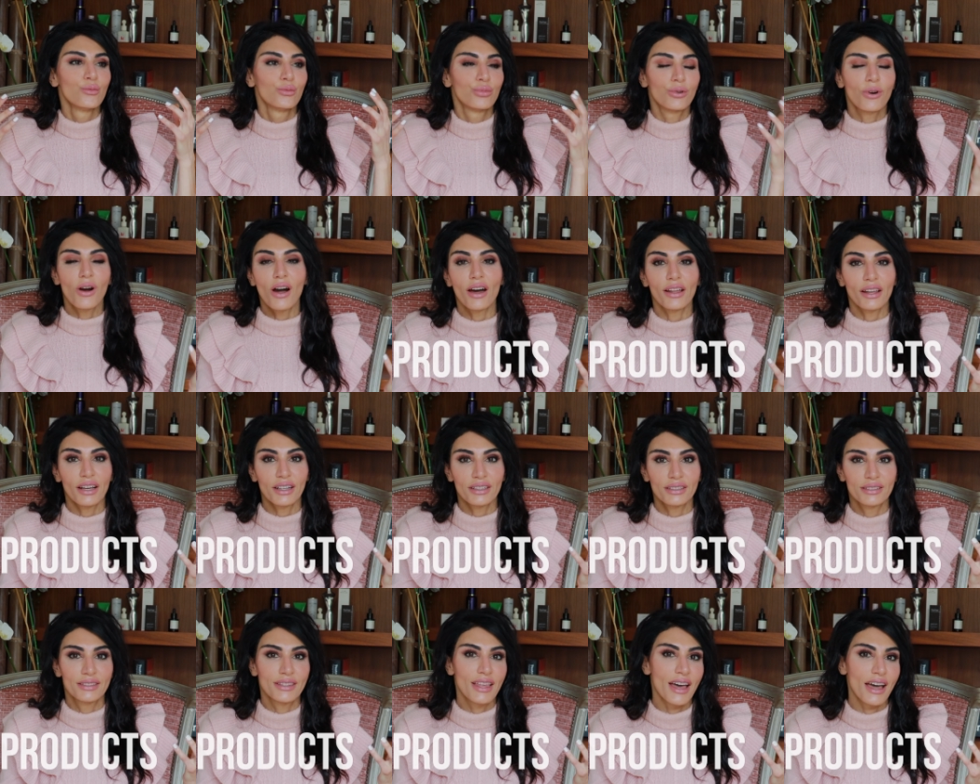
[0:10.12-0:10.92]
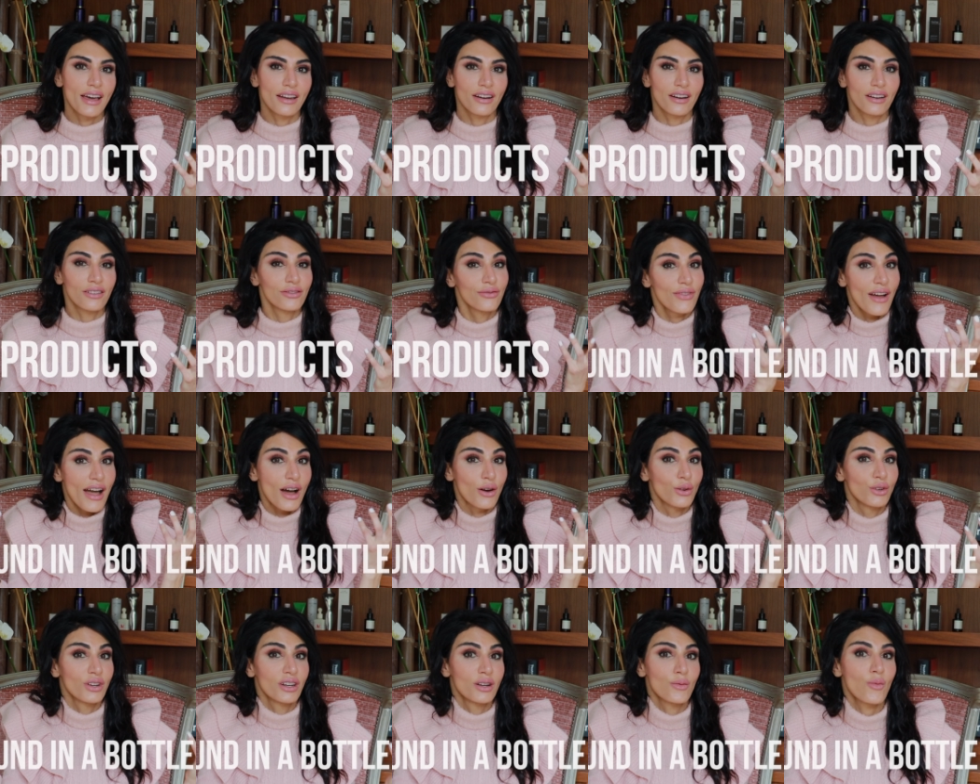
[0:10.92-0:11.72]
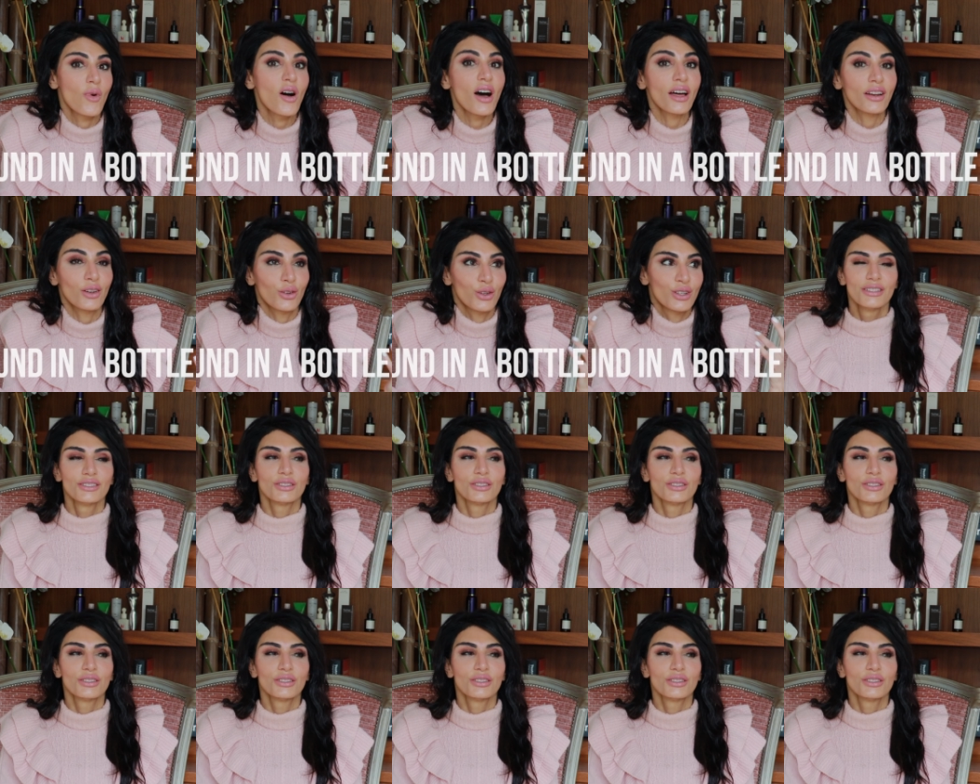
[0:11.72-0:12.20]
products that are found in a bottle.